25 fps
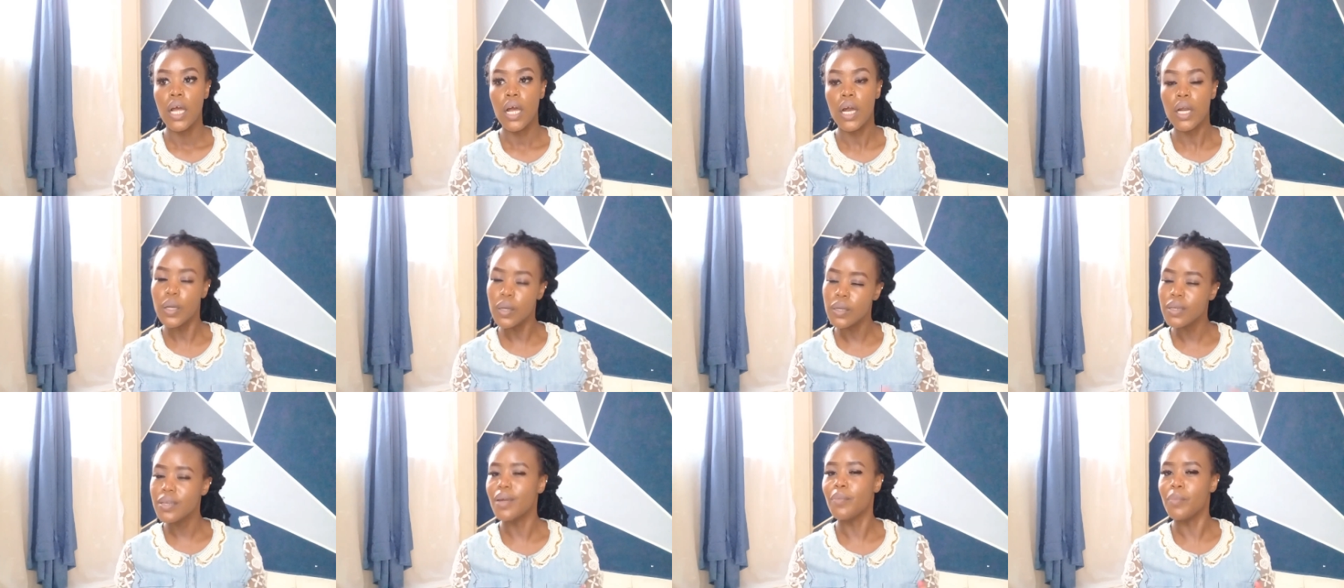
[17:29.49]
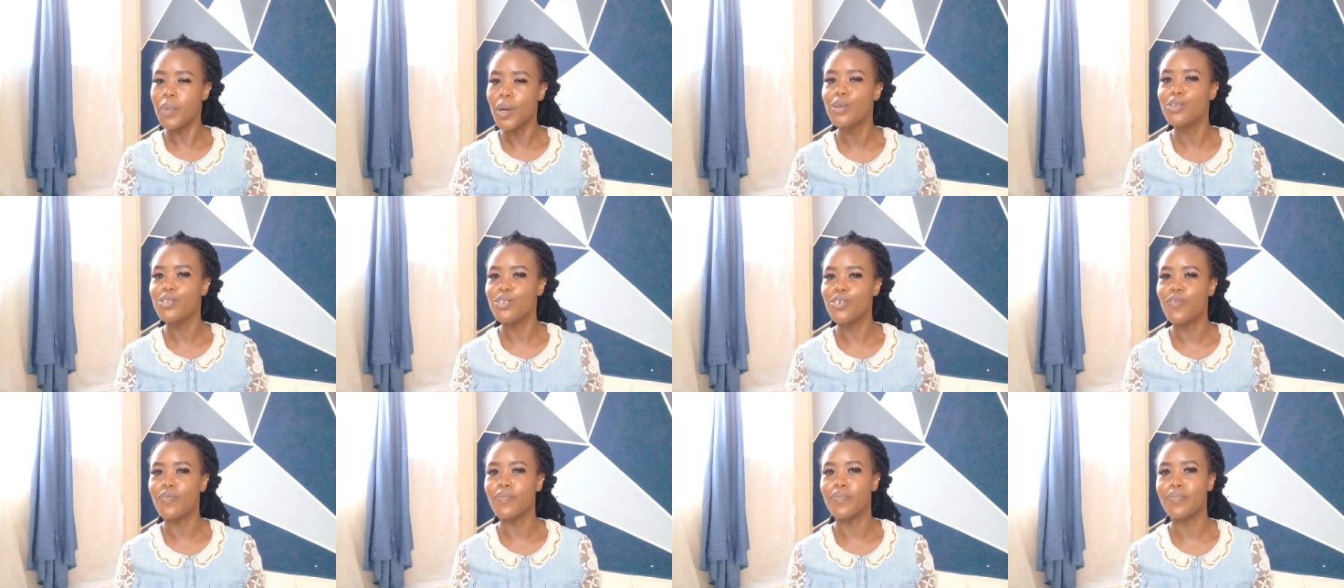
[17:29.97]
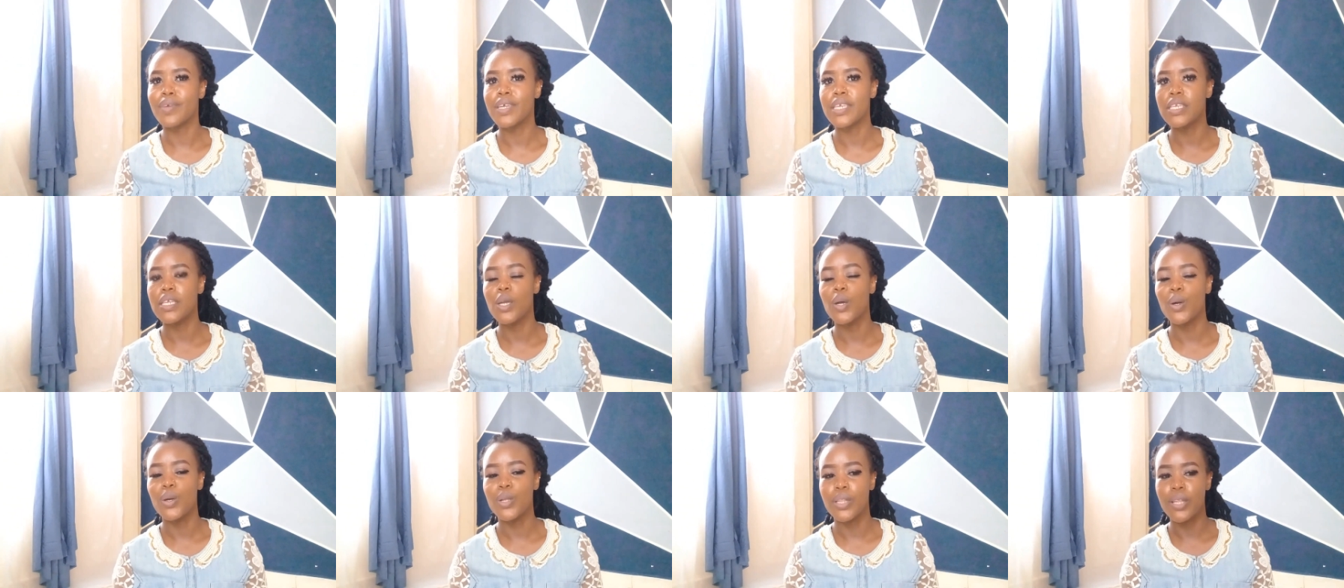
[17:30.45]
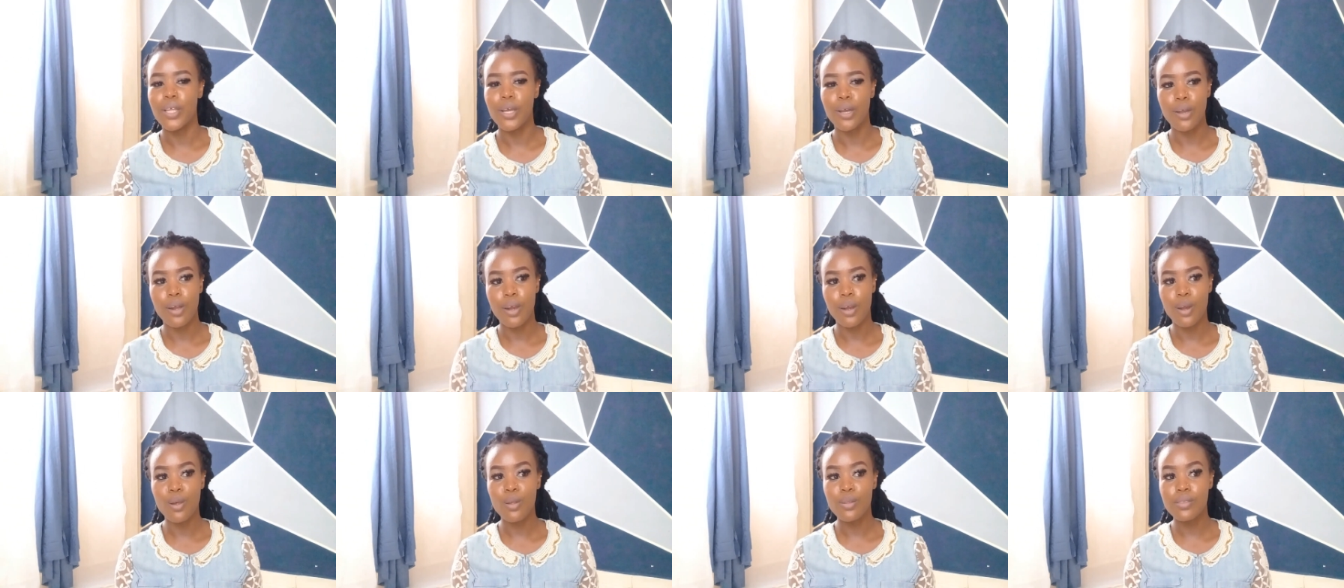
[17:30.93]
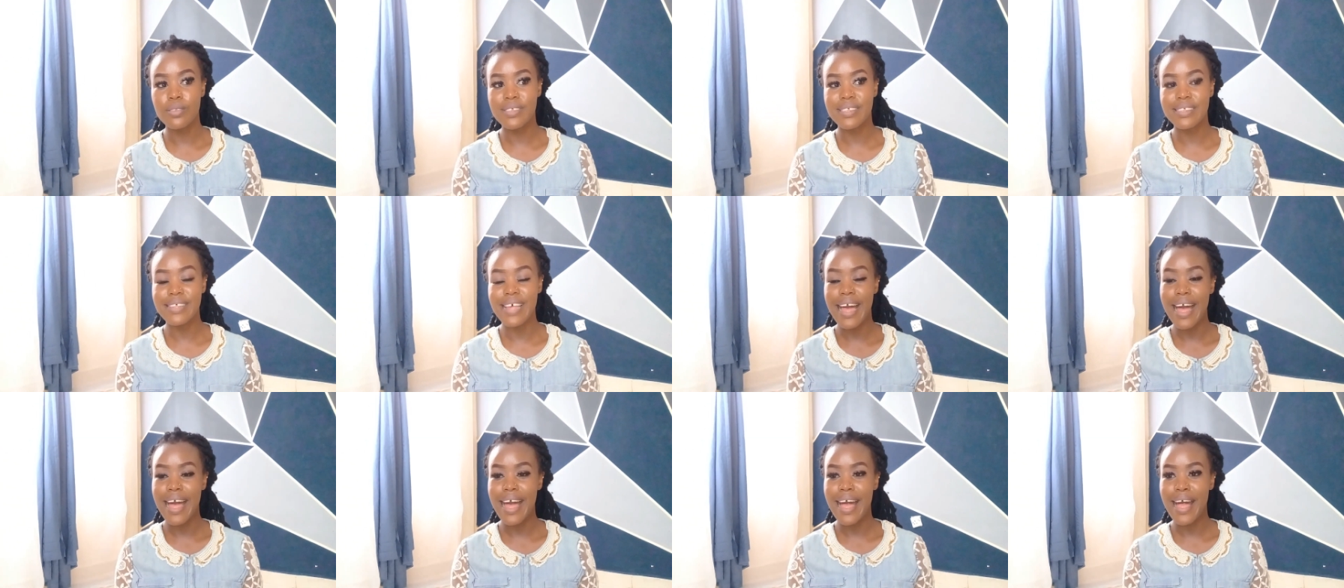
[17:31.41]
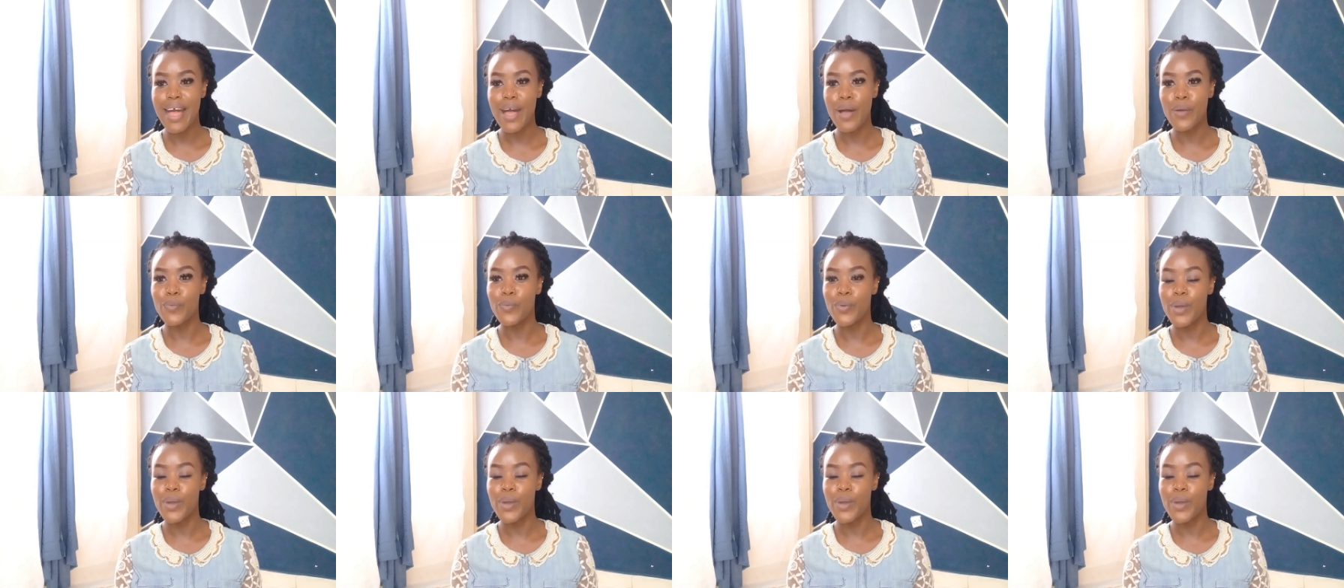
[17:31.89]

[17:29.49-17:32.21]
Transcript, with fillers: a good amount of money on their clothes uh,